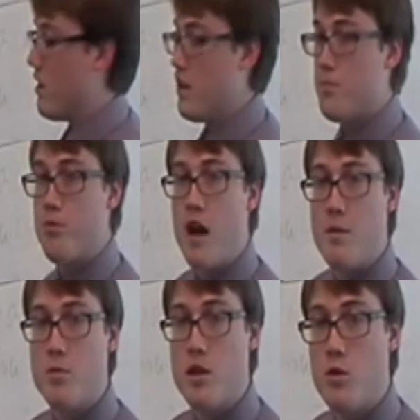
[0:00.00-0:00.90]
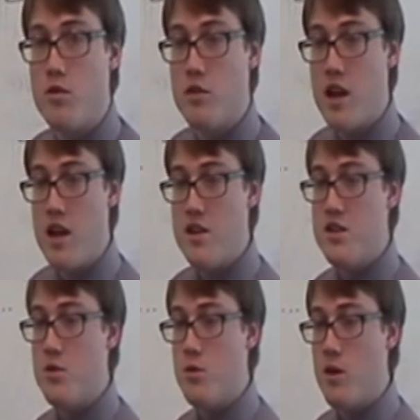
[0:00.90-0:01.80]
it probably would have led
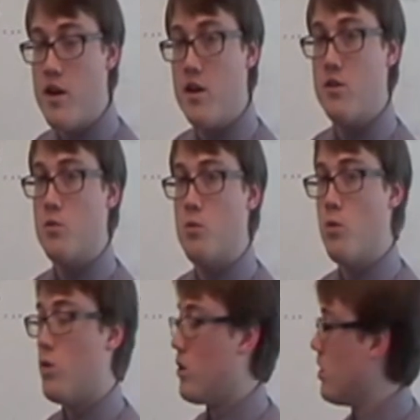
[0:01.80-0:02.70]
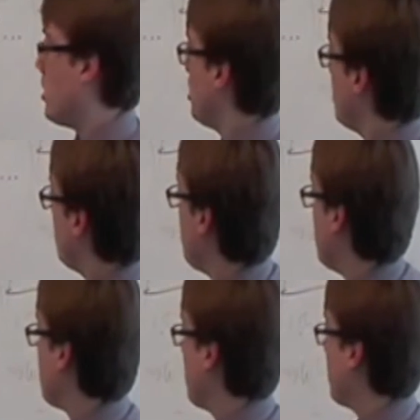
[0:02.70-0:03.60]
to another war,
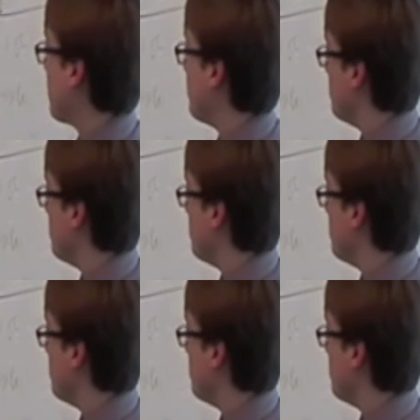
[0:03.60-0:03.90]
which Hardicanute